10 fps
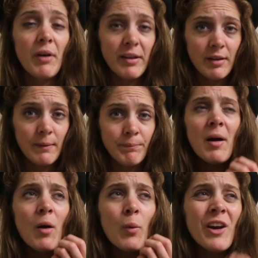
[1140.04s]
present.
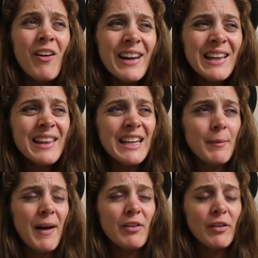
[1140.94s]
But when I think
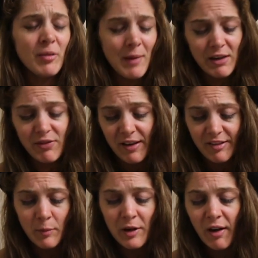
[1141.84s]
about the smell of
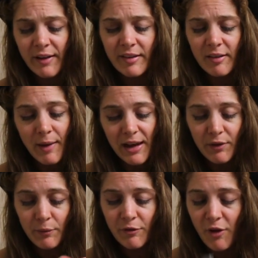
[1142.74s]
this, and when I smell
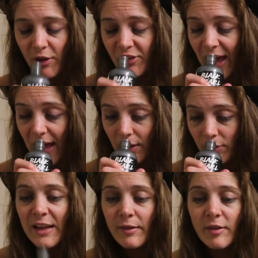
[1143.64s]
it firsthand,
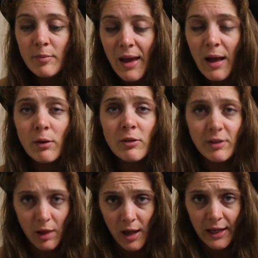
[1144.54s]
it smells
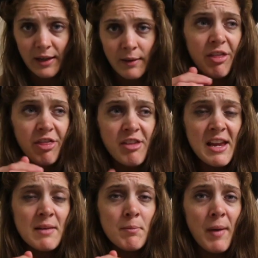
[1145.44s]
like a
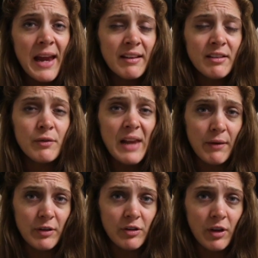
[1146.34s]
thin base of
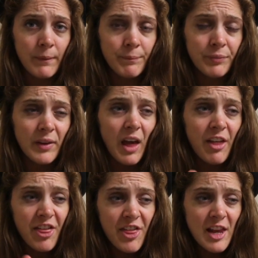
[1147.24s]
lavender, a
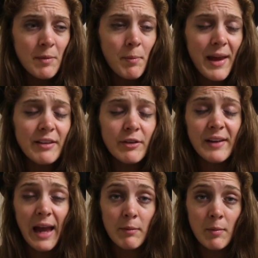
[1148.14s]
thin base
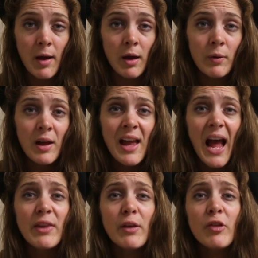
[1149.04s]
of chamomile,
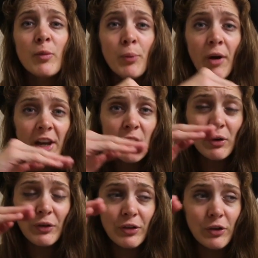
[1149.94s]
and the spread
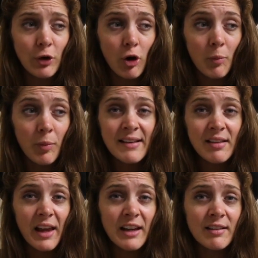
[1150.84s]
across the top is
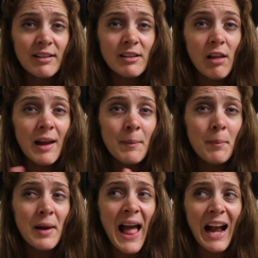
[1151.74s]
like a slight
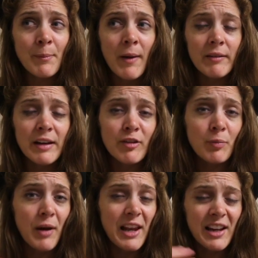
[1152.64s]
blackberry
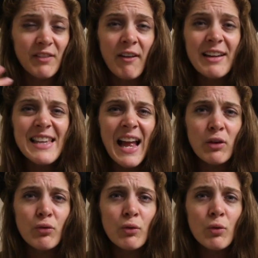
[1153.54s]
spread, like a very
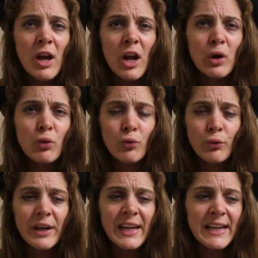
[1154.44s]
natural
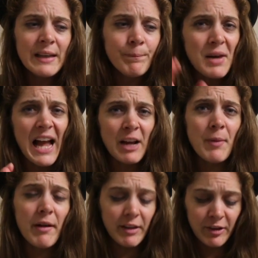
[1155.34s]
green
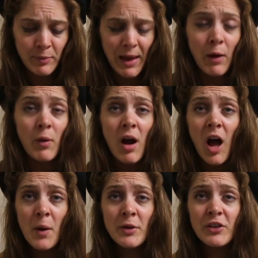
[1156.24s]
blackberry smell.
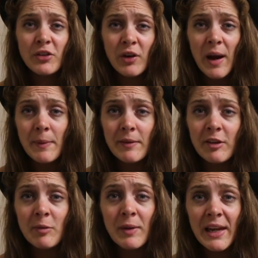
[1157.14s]
I would describe this
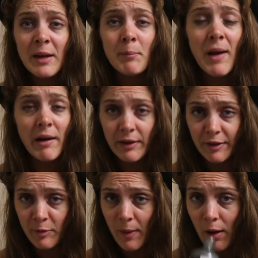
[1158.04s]
as being a berry
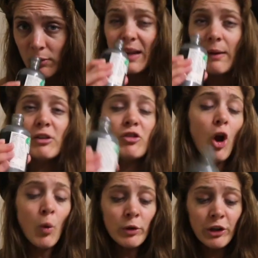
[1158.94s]
smell. Now, I
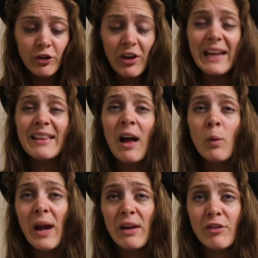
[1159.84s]
don't want you to take that
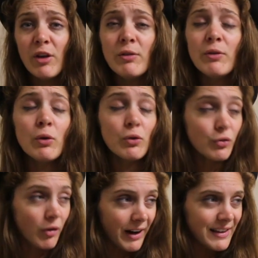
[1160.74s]
away for those who've not
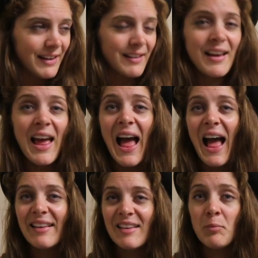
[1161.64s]
tried this,
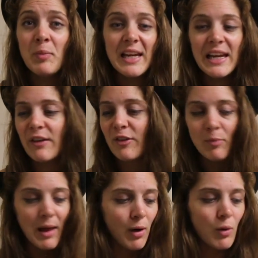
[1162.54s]
as it being a
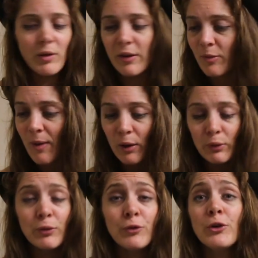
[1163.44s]
smell that
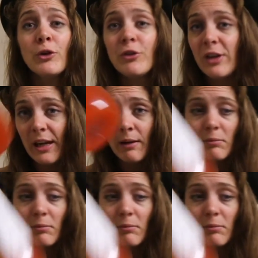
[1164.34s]
smells fruity,